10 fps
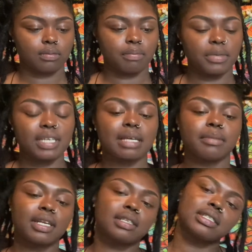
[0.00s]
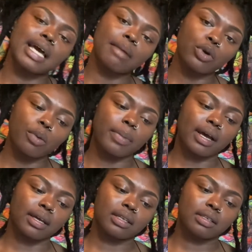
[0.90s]
Because I'm letting time go by.
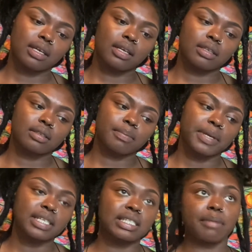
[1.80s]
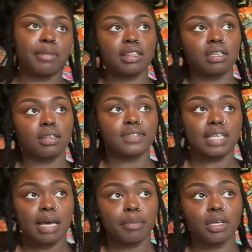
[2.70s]
Because that method of
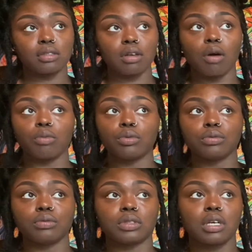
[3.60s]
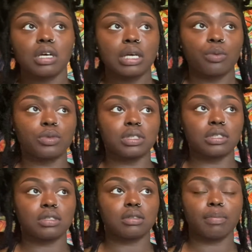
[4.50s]
time heals all wounds
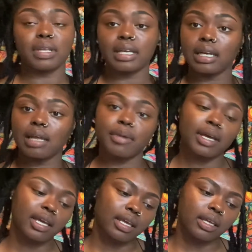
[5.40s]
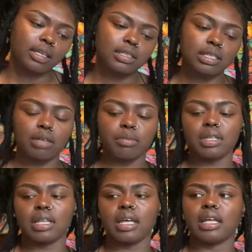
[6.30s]
was planted in my head, telling me
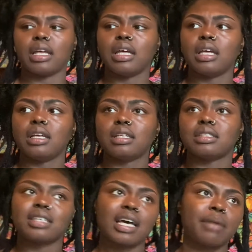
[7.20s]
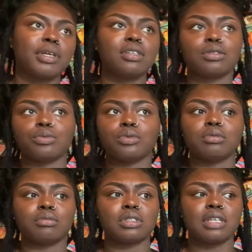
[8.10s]
that time heals the
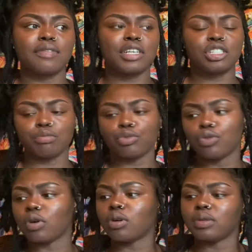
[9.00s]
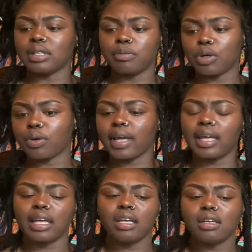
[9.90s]
wounds. If I just move on, it'll be
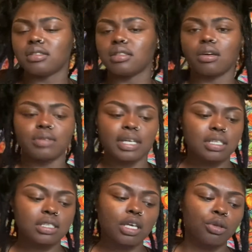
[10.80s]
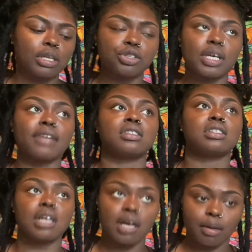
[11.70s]
okay. No, they didn't tell you that you had to
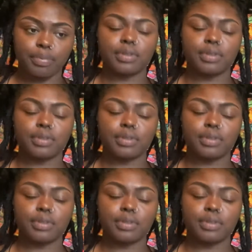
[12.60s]
stop